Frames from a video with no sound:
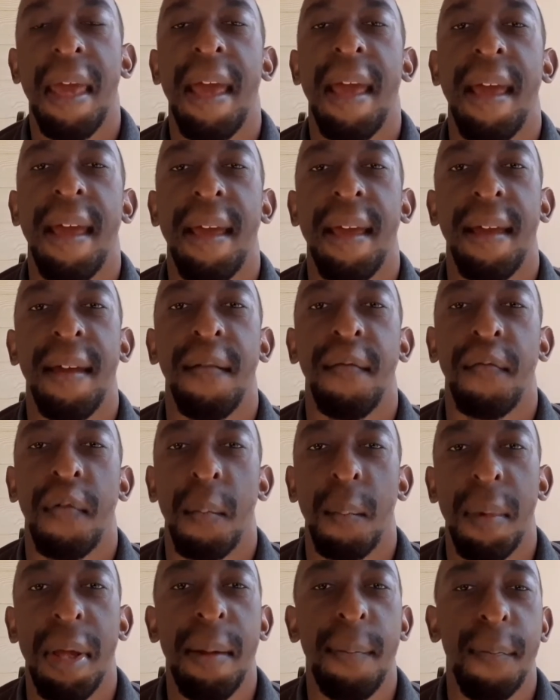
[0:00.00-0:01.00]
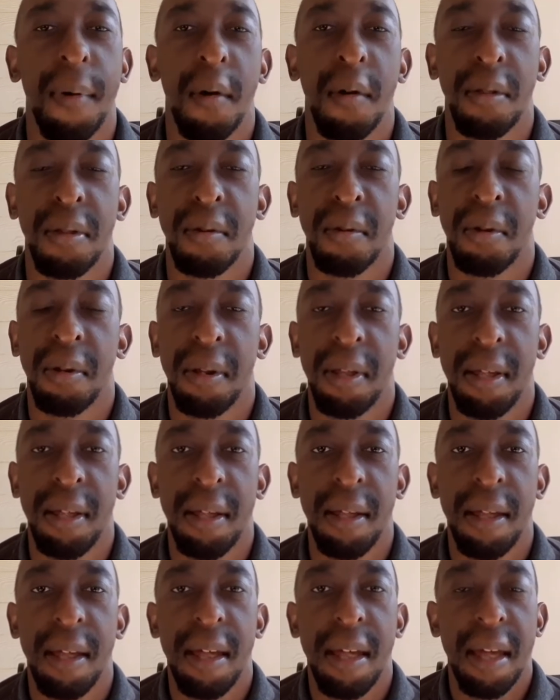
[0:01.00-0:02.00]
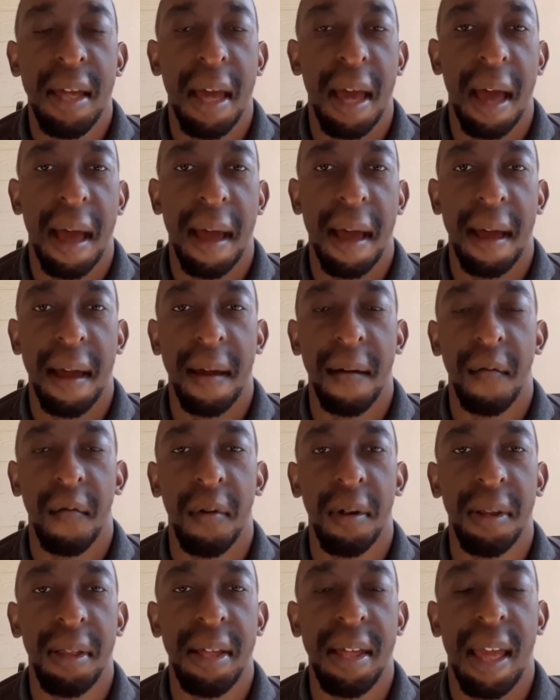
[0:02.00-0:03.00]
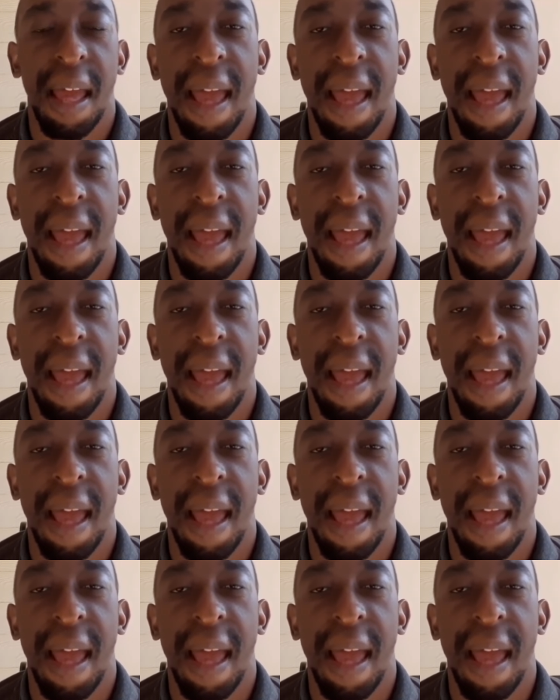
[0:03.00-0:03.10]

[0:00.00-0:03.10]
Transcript: And for me personally, I really